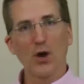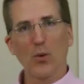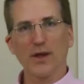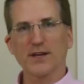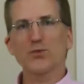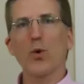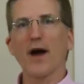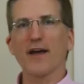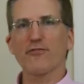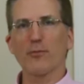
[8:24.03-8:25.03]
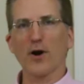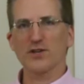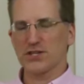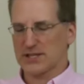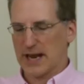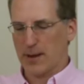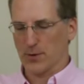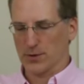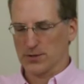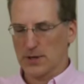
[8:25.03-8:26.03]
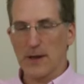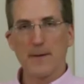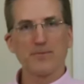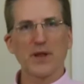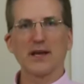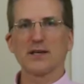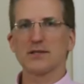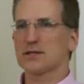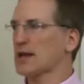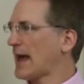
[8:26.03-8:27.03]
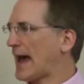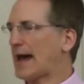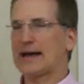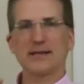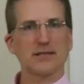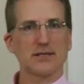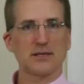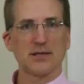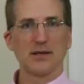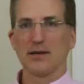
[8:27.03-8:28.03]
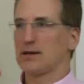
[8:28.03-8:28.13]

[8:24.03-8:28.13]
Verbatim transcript: Well, his wife, Margie Samuels, is as